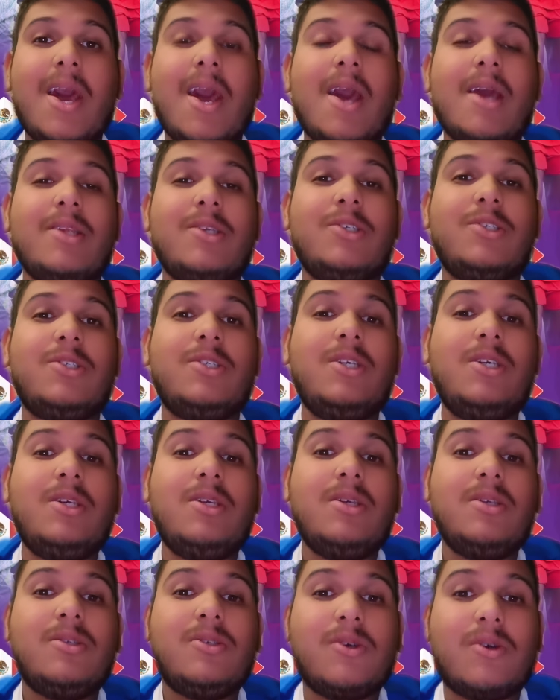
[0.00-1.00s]
and
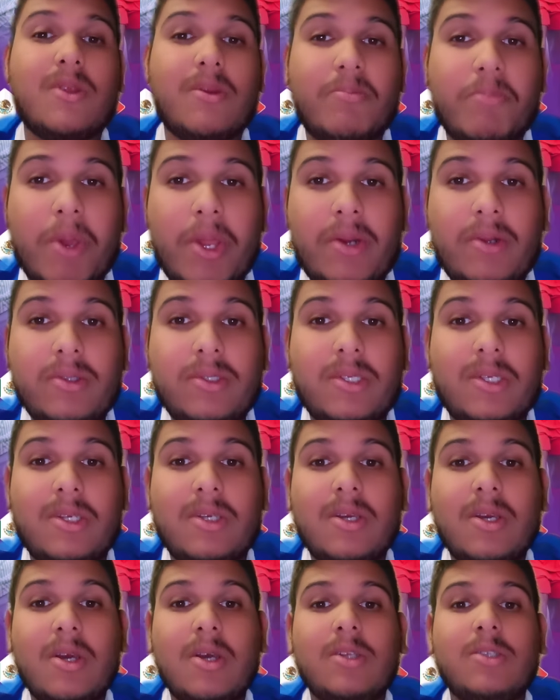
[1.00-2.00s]
she took the
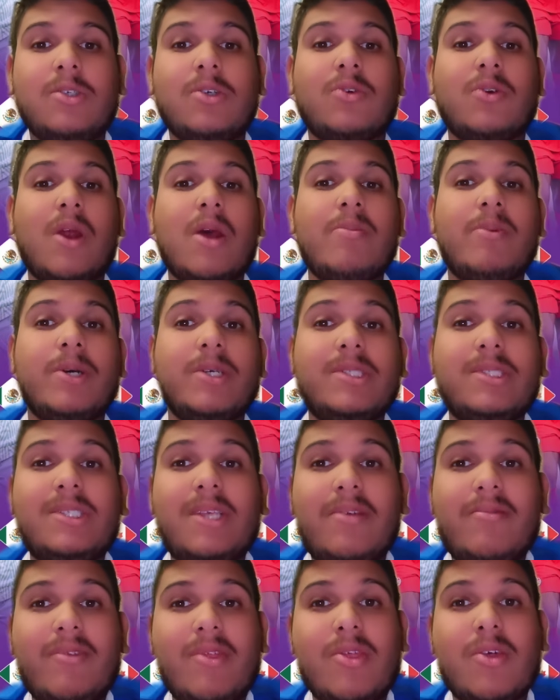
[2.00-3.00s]
penalty to grab her
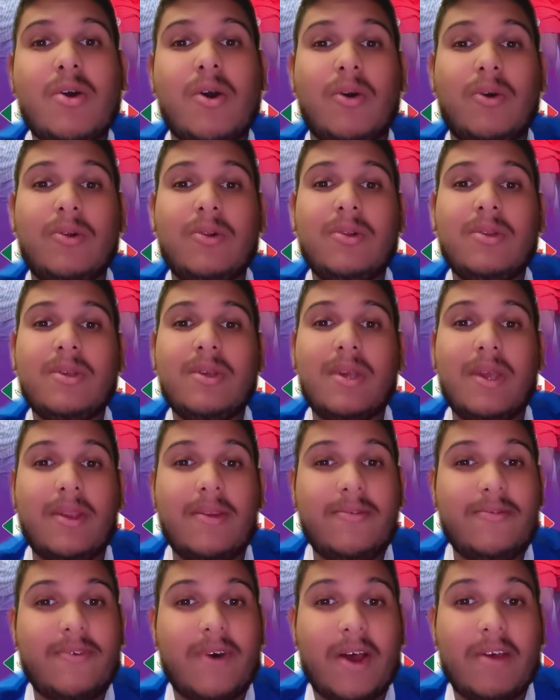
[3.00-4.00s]
7th goal in
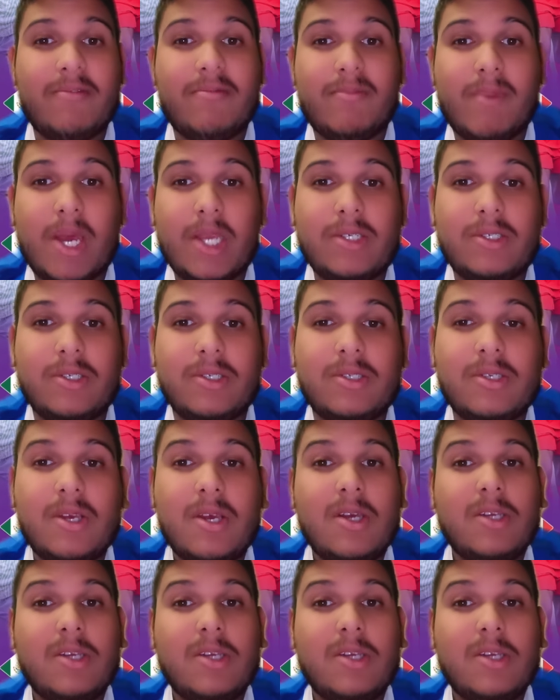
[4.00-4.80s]
5 matches